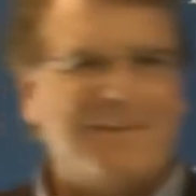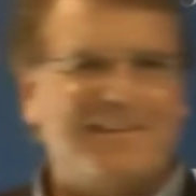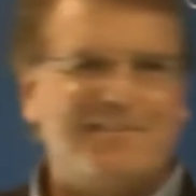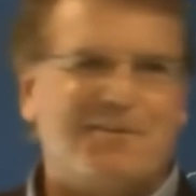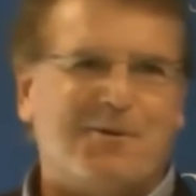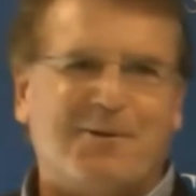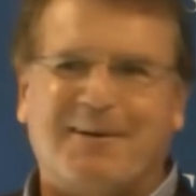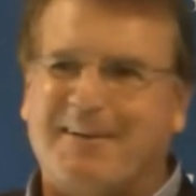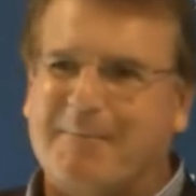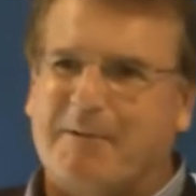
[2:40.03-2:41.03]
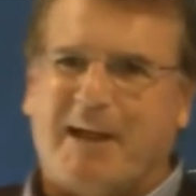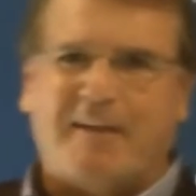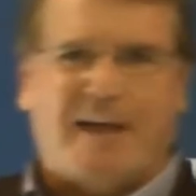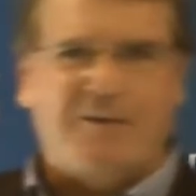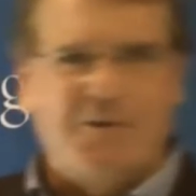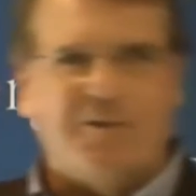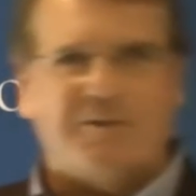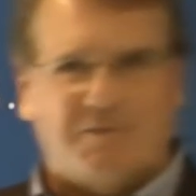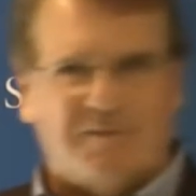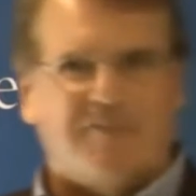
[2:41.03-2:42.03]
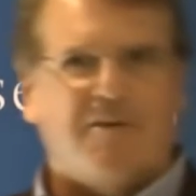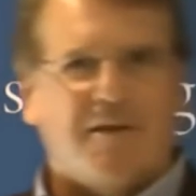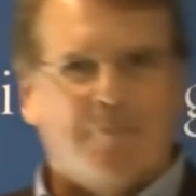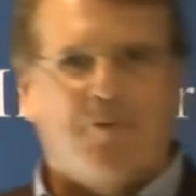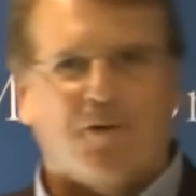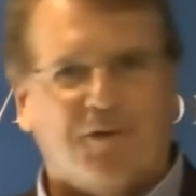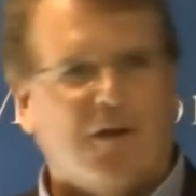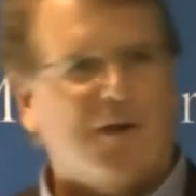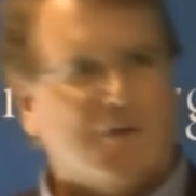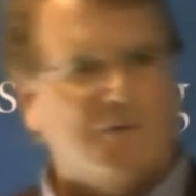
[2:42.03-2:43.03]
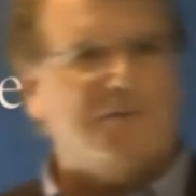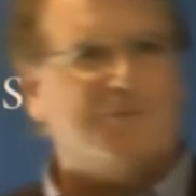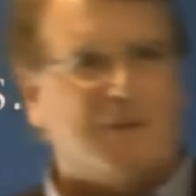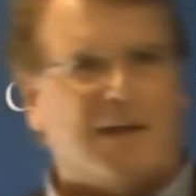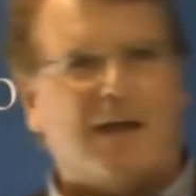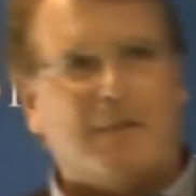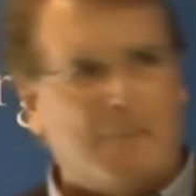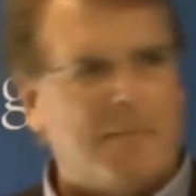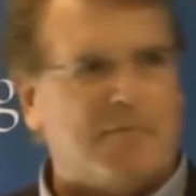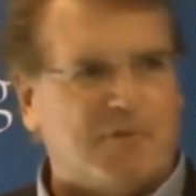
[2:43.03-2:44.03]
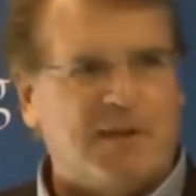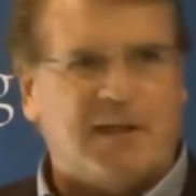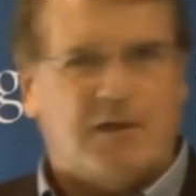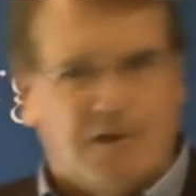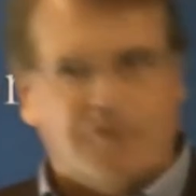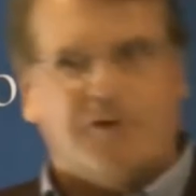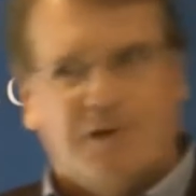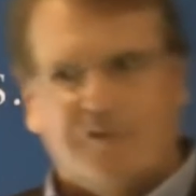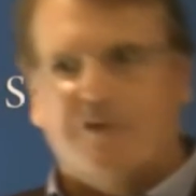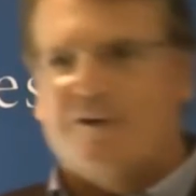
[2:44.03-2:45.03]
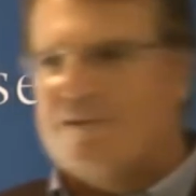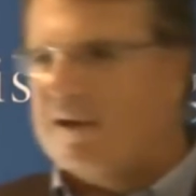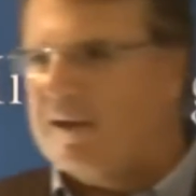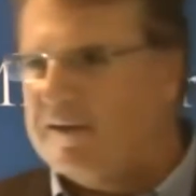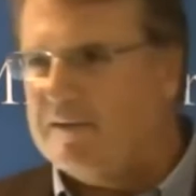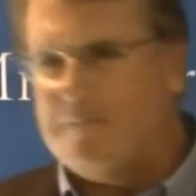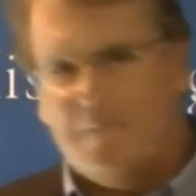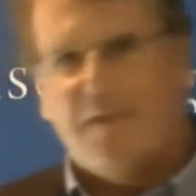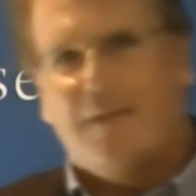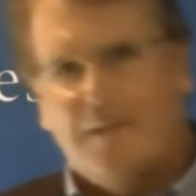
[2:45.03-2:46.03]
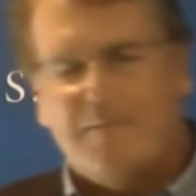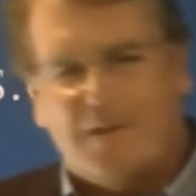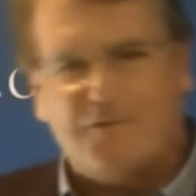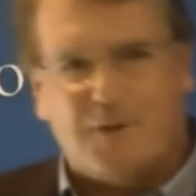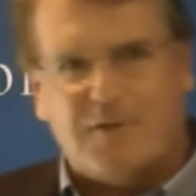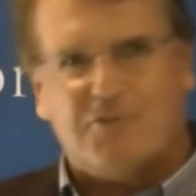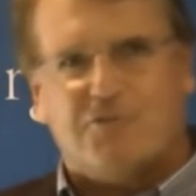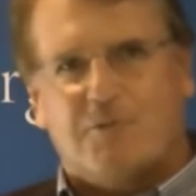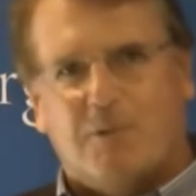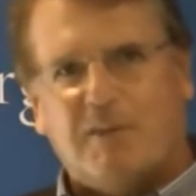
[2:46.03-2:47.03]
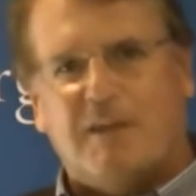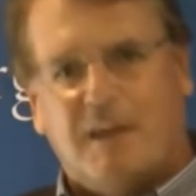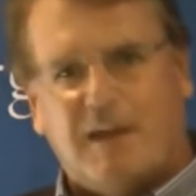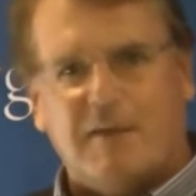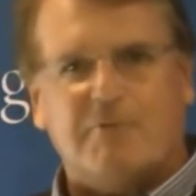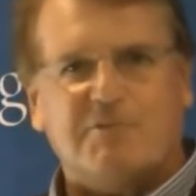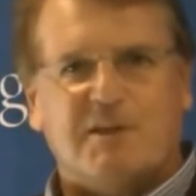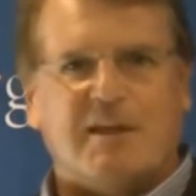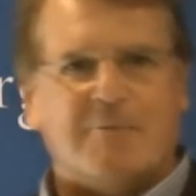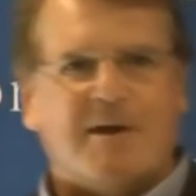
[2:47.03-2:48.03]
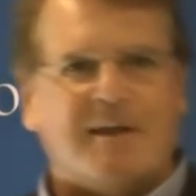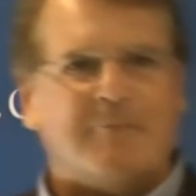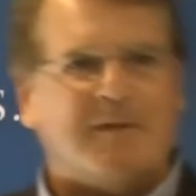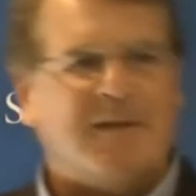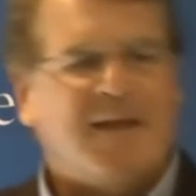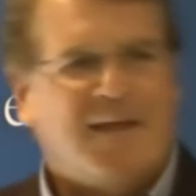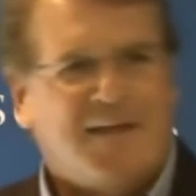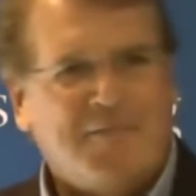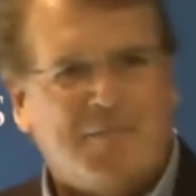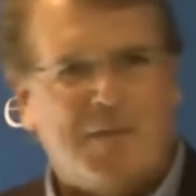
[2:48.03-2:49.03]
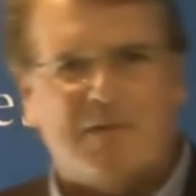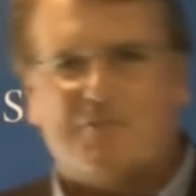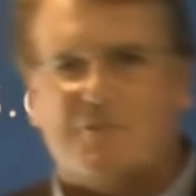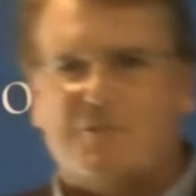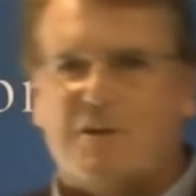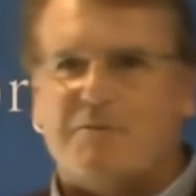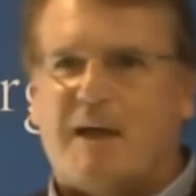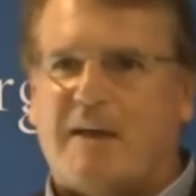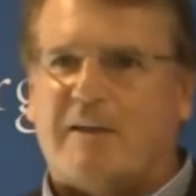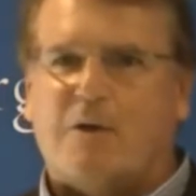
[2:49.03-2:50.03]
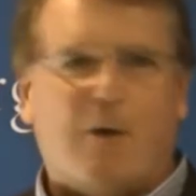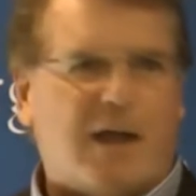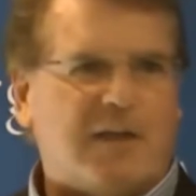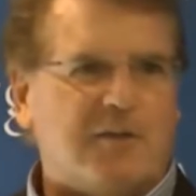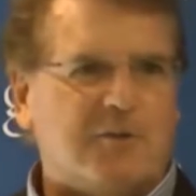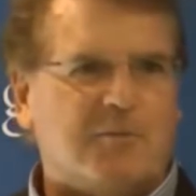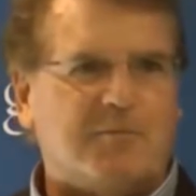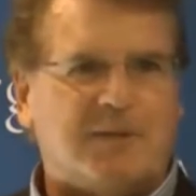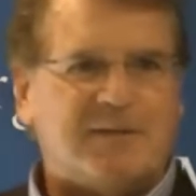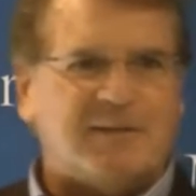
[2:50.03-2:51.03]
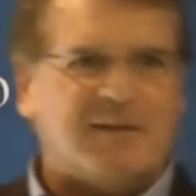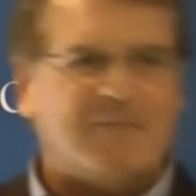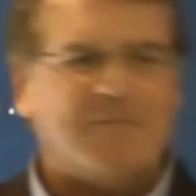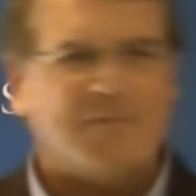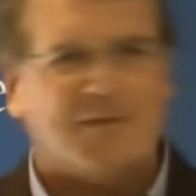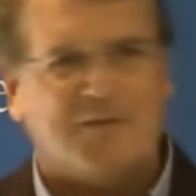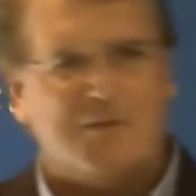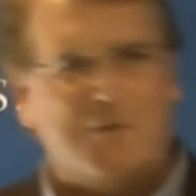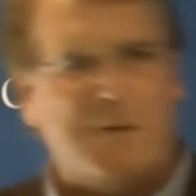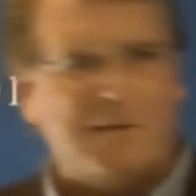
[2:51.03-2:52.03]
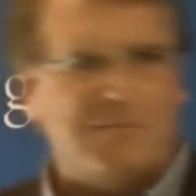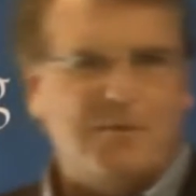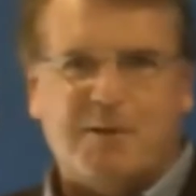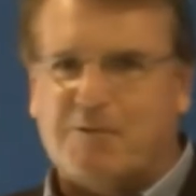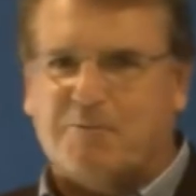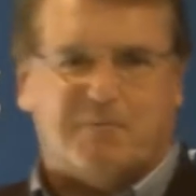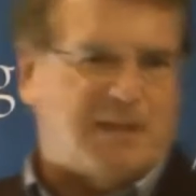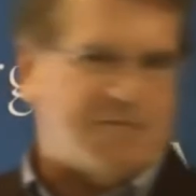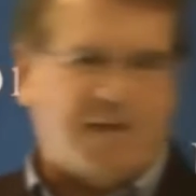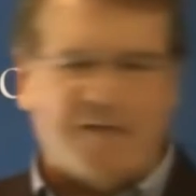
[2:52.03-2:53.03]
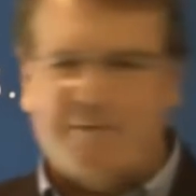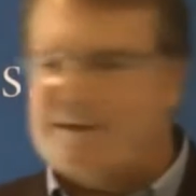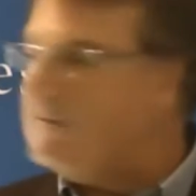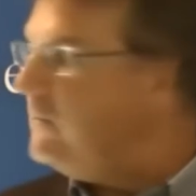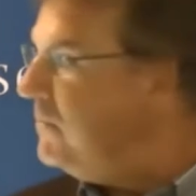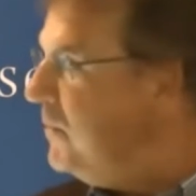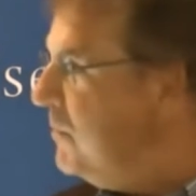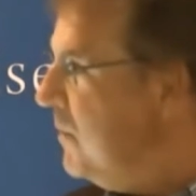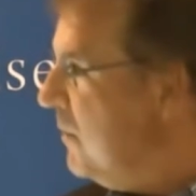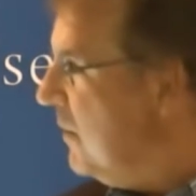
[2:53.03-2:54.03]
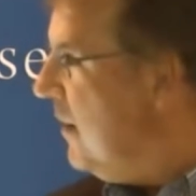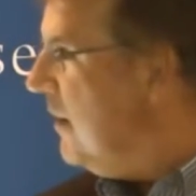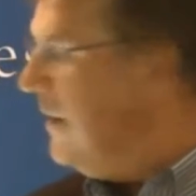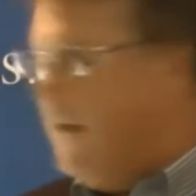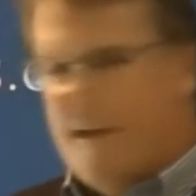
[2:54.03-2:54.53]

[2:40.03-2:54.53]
And so, but I knew this was a very important article. So I can remember reading it over and over and over again to make sure I understood what the heck he was saying about it. But maybe it's just because I had a low IQ, but and you might take 5 minutes and it'd be okay.